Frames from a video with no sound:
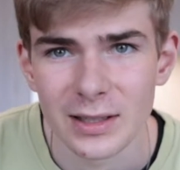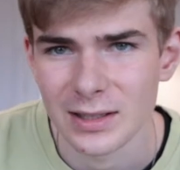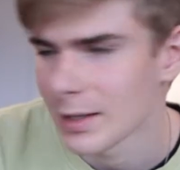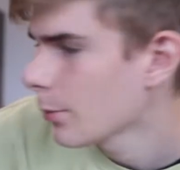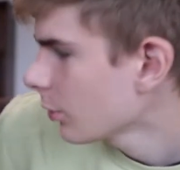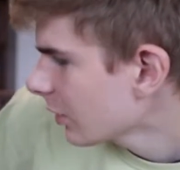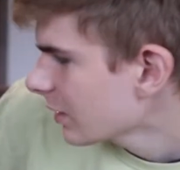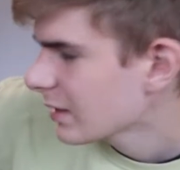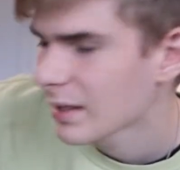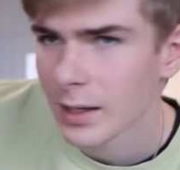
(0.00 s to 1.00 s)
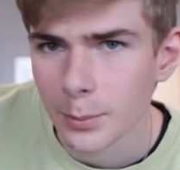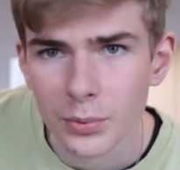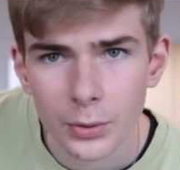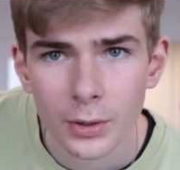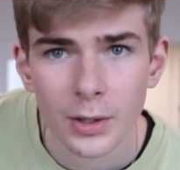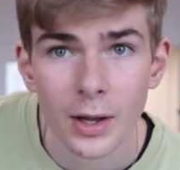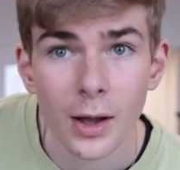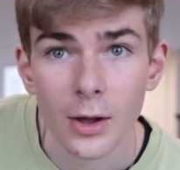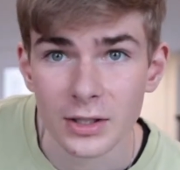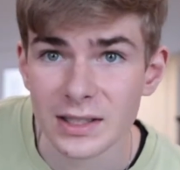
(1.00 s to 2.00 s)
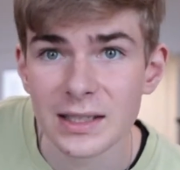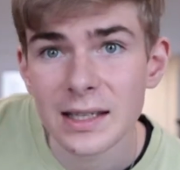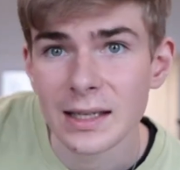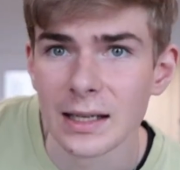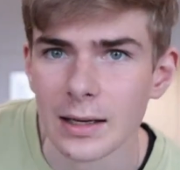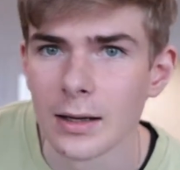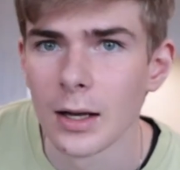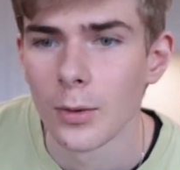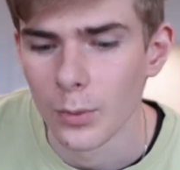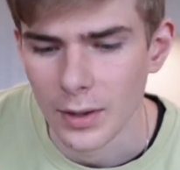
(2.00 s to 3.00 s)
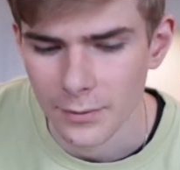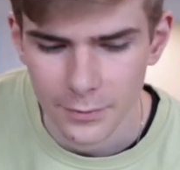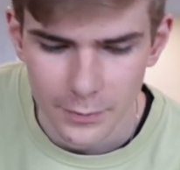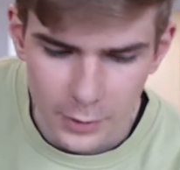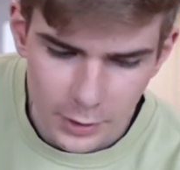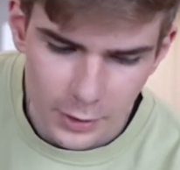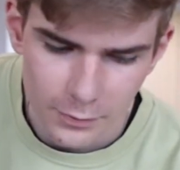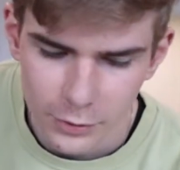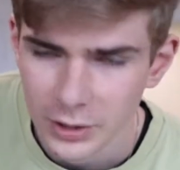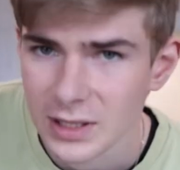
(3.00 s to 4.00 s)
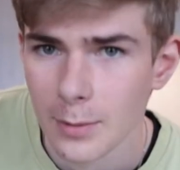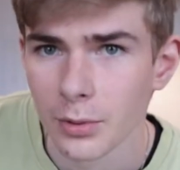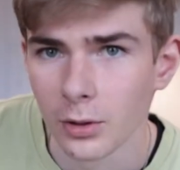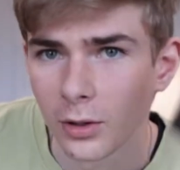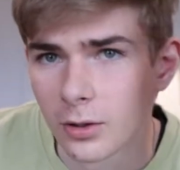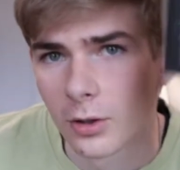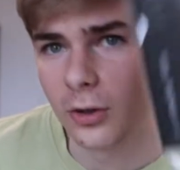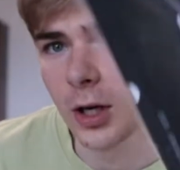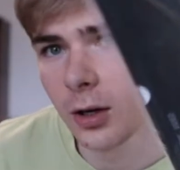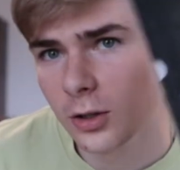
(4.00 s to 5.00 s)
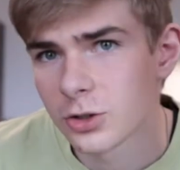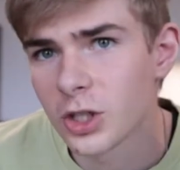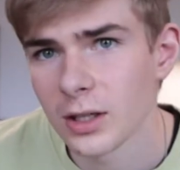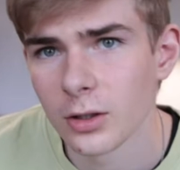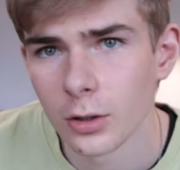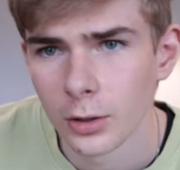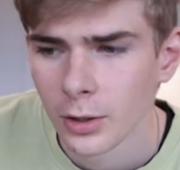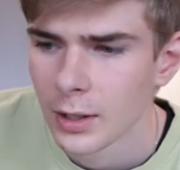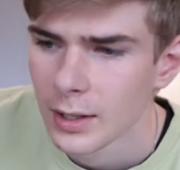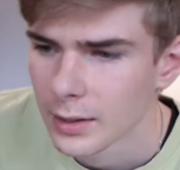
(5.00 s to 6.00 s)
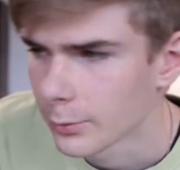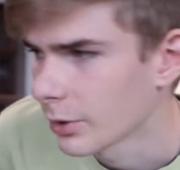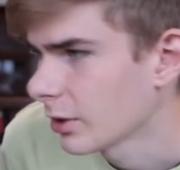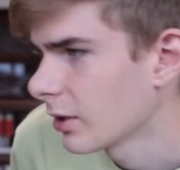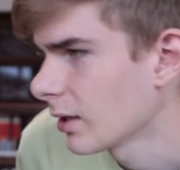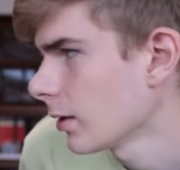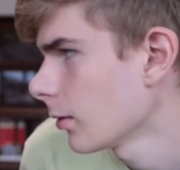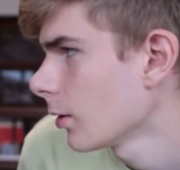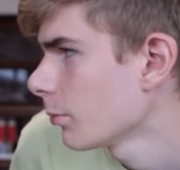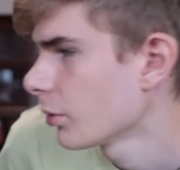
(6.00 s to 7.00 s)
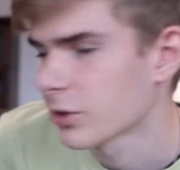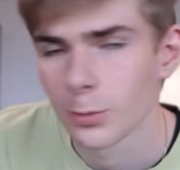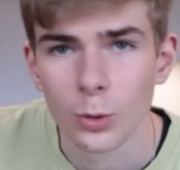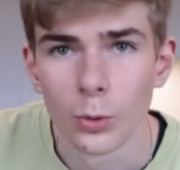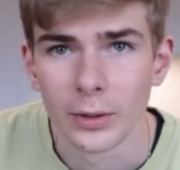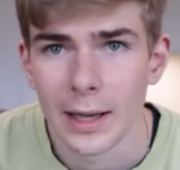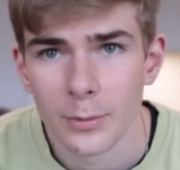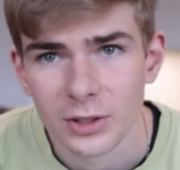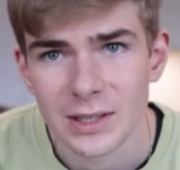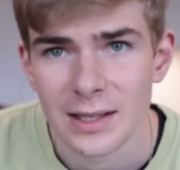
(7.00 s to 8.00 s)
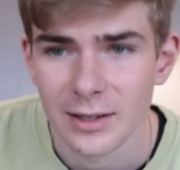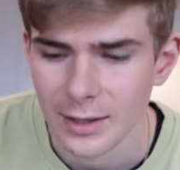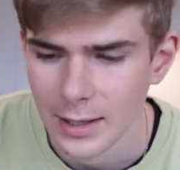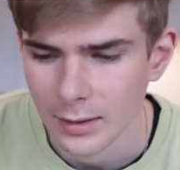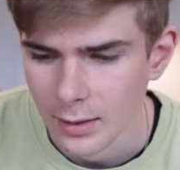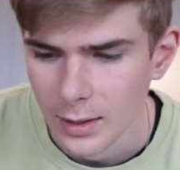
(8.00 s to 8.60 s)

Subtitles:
is that we're gonna set up a scene with, for example, a color checker. Then we're gonna put some cool cameras there and